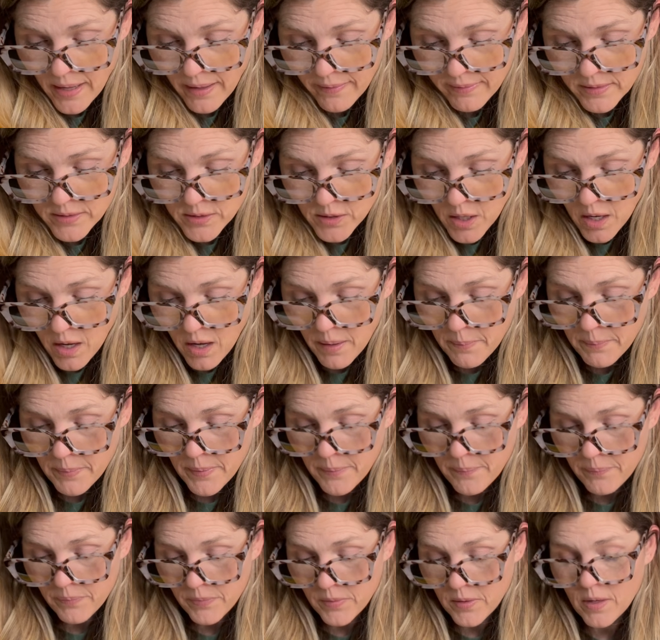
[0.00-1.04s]
at the top,
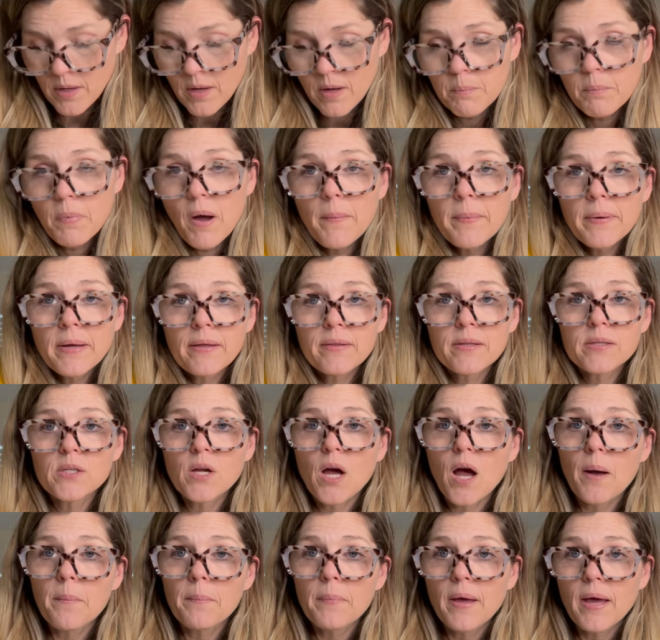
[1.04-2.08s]
gapping
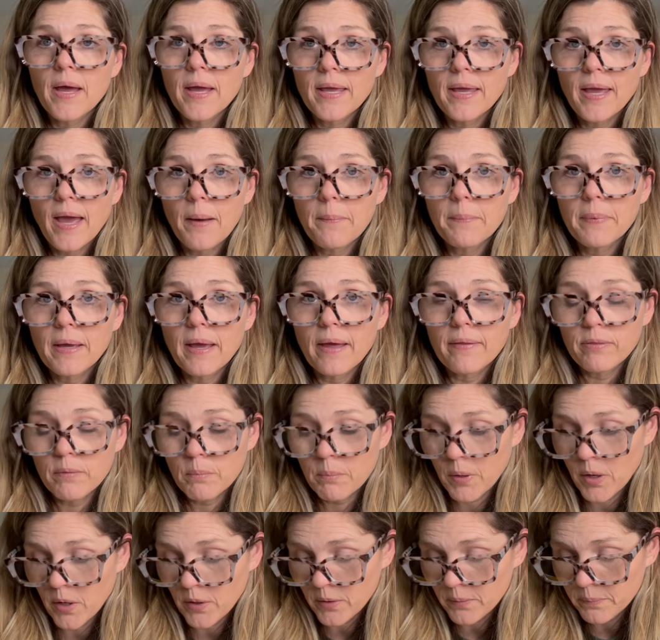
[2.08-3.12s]
at the
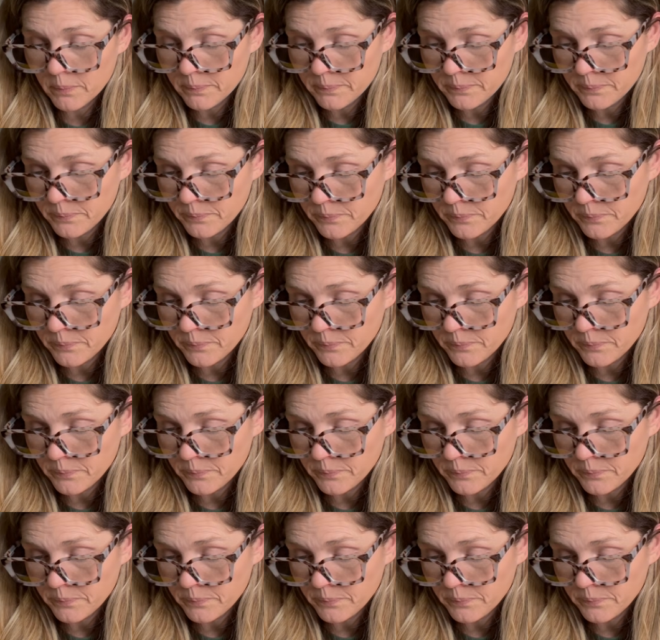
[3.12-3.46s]
bottom.